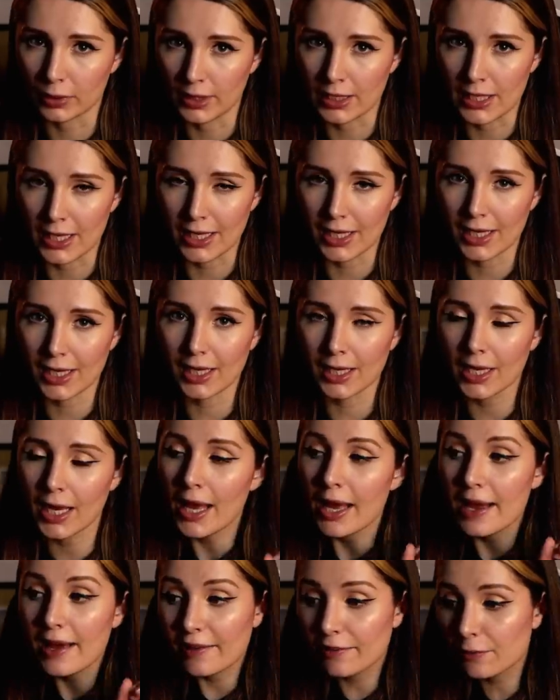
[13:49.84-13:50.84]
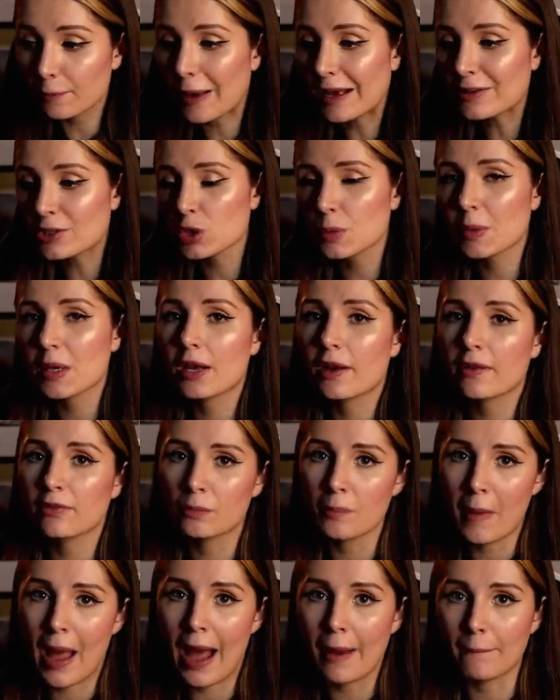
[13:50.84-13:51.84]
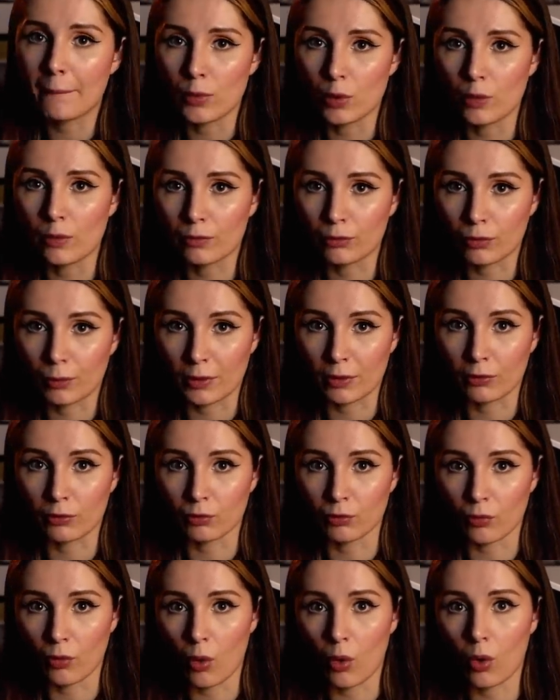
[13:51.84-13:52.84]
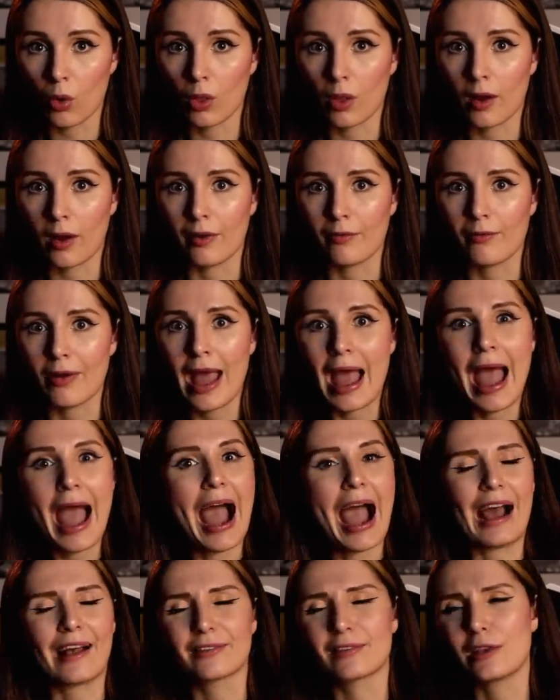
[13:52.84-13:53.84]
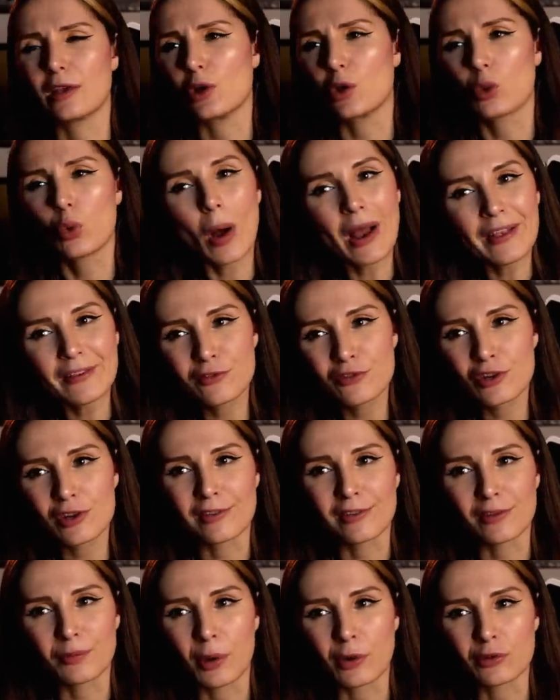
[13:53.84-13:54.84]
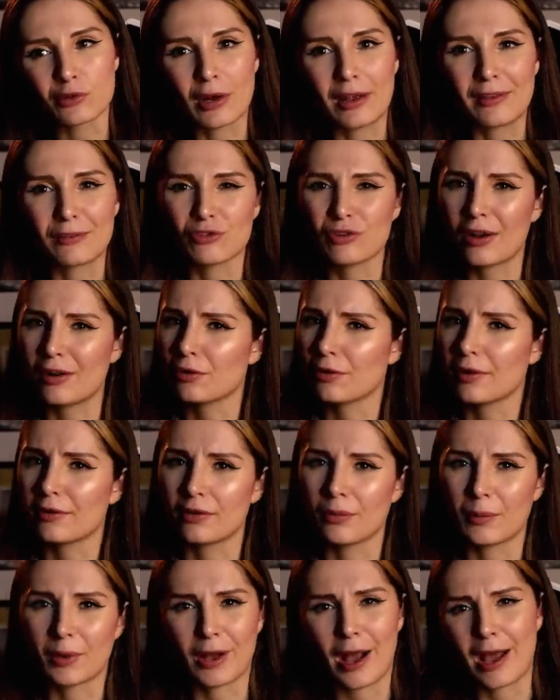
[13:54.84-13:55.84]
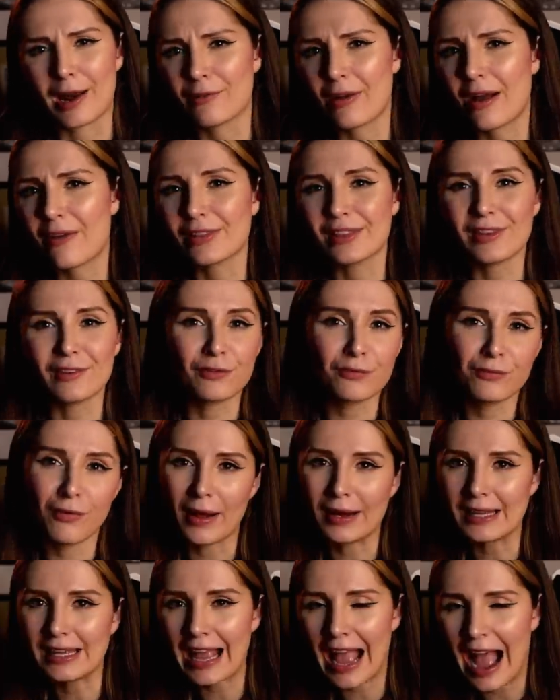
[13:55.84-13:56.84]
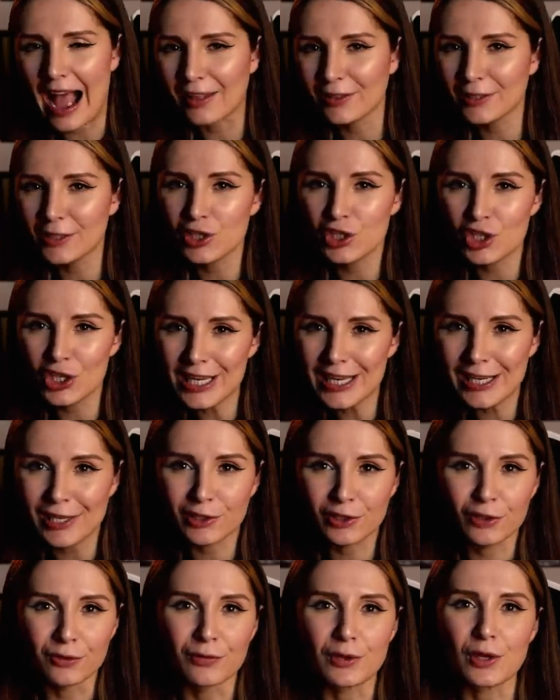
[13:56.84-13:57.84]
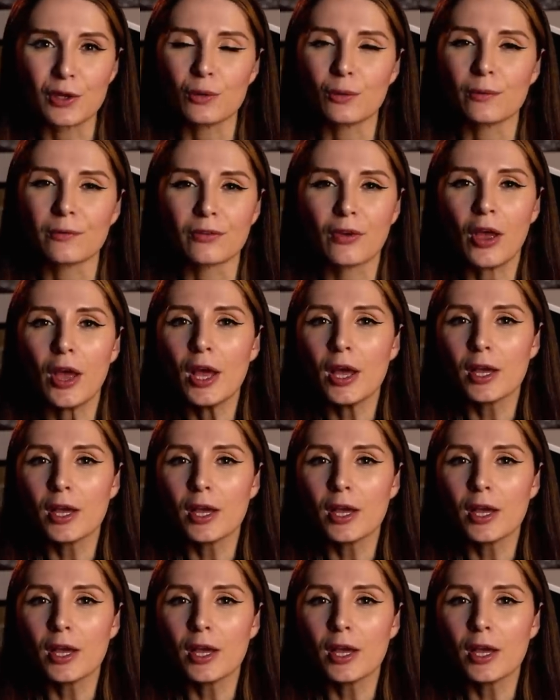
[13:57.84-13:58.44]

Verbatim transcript: needed, especially because Matt moves from this role of asking questions about transgenderism and kind of having these funny Ali G interviews